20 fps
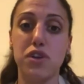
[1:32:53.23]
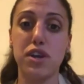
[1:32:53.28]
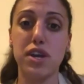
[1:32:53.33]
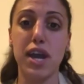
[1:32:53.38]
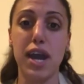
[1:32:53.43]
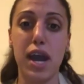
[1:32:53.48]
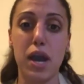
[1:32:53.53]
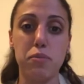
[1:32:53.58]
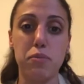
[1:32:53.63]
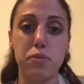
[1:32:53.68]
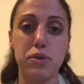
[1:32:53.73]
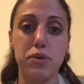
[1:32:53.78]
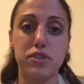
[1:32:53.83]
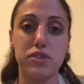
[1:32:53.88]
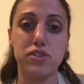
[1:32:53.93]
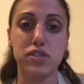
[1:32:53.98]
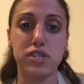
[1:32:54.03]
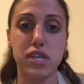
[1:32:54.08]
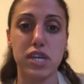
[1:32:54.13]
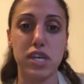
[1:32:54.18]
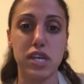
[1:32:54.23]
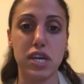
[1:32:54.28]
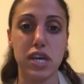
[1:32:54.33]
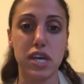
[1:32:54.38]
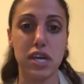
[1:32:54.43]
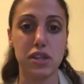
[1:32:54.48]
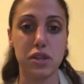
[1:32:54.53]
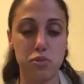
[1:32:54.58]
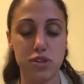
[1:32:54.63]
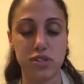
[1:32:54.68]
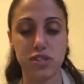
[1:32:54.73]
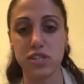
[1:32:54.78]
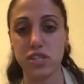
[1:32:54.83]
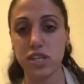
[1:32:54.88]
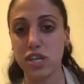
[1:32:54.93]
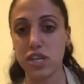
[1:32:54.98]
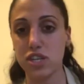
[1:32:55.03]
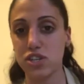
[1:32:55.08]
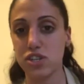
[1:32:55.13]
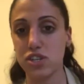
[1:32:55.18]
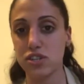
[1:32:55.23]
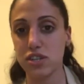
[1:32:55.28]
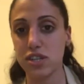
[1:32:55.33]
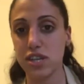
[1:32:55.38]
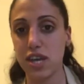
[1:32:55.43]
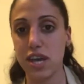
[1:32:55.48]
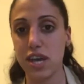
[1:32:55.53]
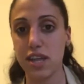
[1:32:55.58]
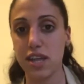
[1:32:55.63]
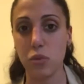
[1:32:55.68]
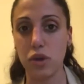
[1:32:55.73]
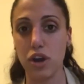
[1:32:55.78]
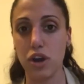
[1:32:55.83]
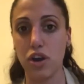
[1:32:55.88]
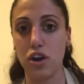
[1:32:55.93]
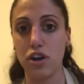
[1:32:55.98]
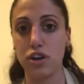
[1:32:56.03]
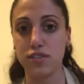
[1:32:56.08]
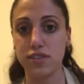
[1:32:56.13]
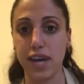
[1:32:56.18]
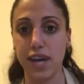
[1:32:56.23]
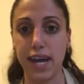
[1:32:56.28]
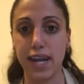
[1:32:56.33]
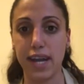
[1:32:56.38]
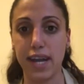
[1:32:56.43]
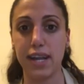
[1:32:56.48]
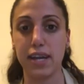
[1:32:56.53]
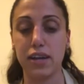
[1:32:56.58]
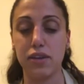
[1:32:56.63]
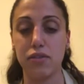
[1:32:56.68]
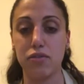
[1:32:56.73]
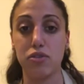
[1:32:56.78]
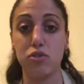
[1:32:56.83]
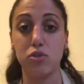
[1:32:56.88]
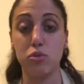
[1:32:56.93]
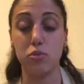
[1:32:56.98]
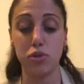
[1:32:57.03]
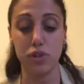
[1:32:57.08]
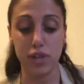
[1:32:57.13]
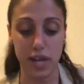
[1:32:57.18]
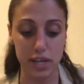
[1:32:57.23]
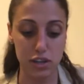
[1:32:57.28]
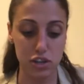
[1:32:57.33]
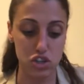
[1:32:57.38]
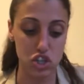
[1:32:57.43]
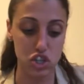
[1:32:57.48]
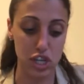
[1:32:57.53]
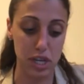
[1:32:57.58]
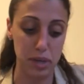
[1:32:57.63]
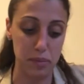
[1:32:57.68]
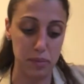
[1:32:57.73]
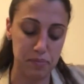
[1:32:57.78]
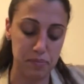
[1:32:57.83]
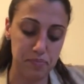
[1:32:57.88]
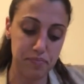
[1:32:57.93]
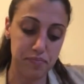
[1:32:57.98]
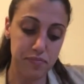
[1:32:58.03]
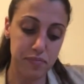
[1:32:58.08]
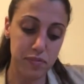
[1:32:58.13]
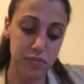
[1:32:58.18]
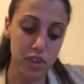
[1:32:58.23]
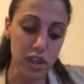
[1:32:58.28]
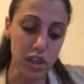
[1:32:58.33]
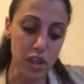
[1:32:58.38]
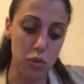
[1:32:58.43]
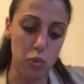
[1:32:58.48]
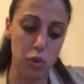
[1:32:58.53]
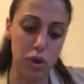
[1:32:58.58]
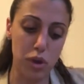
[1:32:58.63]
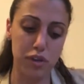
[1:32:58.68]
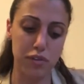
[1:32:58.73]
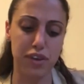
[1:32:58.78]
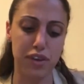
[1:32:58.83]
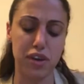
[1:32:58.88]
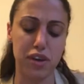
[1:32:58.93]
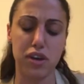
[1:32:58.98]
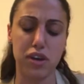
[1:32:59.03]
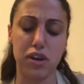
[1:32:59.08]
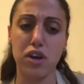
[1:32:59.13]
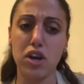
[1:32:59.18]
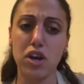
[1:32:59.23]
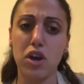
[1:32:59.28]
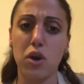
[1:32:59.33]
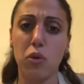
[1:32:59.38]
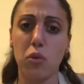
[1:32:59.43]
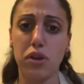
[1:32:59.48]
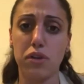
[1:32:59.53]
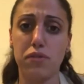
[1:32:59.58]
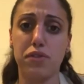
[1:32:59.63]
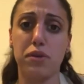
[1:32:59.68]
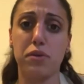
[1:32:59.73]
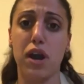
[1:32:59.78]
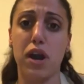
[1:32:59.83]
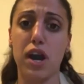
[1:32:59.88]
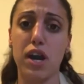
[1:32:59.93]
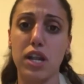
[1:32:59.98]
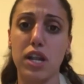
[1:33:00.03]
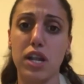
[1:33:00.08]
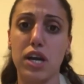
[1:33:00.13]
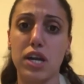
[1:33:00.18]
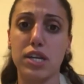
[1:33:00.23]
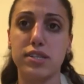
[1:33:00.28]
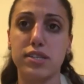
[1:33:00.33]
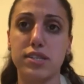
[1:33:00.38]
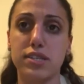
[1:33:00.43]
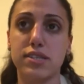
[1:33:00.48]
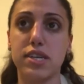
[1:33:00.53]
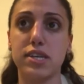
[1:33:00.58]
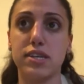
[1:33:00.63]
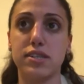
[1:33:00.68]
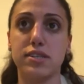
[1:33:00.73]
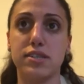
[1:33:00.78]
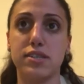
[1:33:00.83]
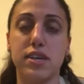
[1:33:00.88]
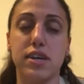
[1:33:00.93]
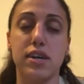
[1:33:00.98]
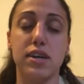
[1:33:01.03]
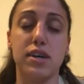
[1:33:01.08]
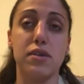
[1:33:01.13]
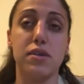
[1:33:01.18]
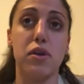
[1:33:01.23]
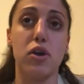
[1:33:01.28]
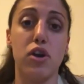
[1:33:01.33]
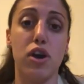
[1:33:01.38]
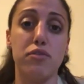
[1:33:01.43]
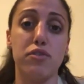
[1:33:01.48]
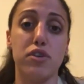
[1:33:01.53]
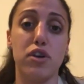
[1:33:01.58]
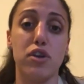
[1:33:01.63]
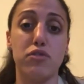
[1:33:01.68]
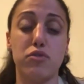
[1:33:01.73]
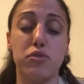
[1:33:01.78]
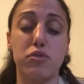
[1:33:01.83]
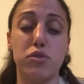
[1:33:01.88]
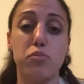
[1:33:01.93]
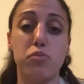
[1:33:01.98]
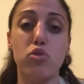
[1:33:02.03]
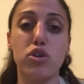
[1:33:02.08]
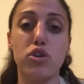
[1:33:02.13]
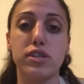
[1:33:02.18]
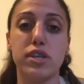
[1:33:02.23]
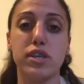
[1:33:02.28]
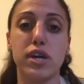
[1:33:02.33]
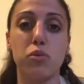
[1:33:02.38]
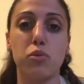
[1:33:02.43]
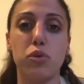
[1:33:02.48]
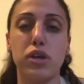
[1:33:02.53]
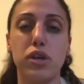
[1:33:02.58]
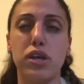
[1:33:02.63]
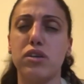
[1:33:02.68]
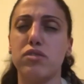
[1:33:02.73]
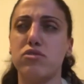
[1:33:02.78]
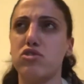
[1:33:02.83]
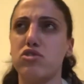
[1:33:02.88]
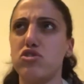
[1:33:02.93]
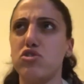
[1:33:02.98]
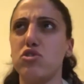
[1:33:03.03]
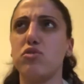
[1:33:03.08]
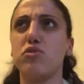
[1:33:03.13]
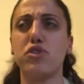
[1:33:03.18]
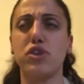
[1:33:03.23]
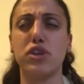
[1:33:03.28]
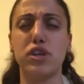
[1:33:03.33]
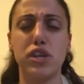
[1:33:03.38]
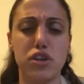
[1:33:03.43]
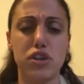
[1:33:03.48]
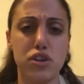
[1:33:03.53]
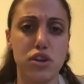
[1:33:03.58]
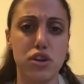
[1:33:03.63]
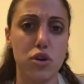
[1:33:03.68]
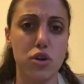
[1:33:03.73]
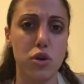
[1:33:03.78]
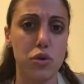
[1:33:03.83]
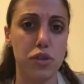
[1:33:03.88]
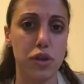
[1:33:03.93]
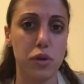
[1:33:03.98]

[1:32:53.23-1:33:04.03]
happy to see in the presentation today that we are tackling renewable energy. One of the highlights is of a report that we just over a year ago that